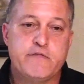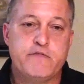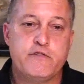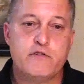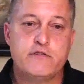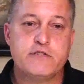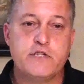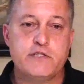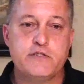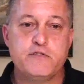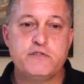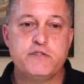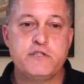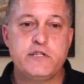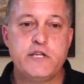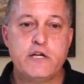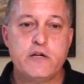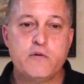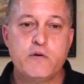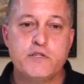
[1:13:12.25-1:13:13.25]
first. I do see
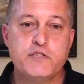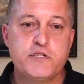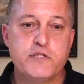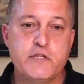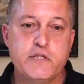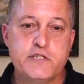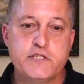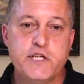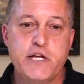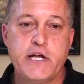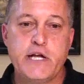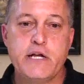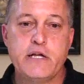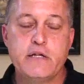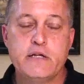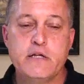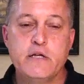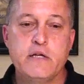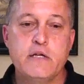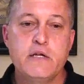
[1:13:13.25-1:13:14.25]
that question in the
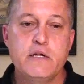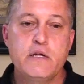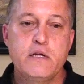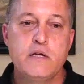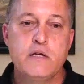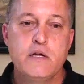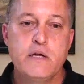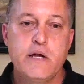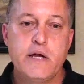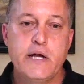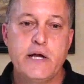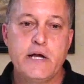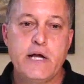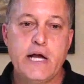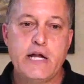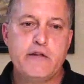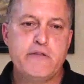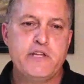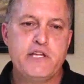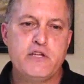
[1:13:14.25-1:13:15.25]
chat. Uh, I
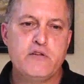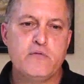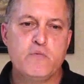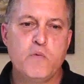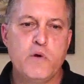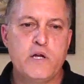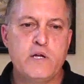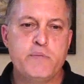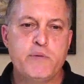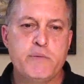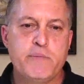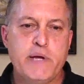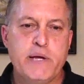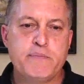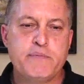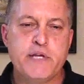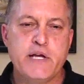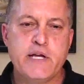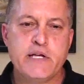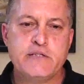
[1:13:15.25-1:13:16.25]
don't think you'd want to be
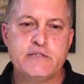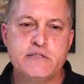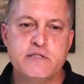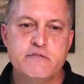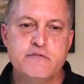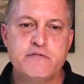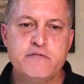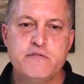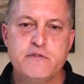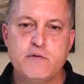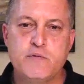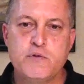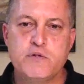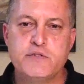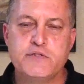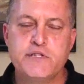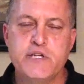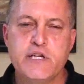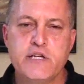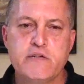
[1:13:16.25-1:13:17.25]
baptized if you weren't
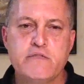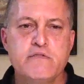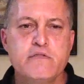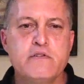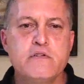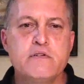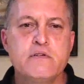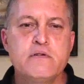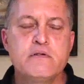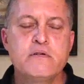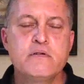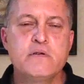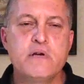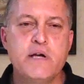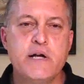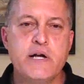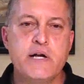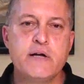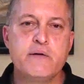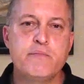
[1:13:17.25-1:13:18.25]
saved.
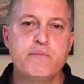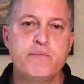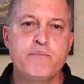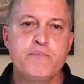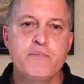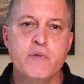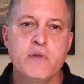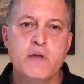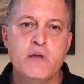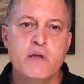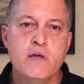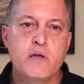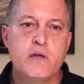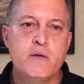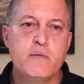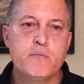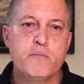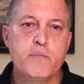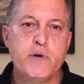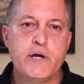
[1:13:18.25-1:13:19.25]
Um,
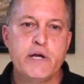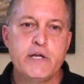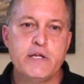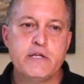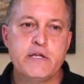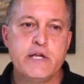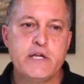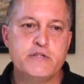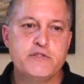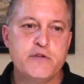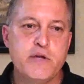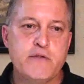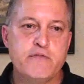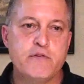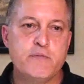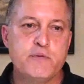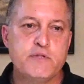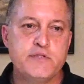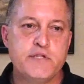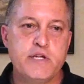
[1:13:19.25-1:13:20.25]
but yes, you have to
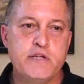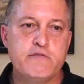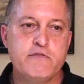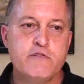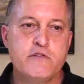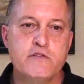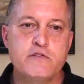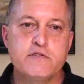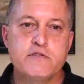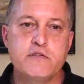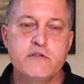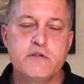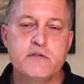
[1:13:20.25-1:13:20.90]
be saved first.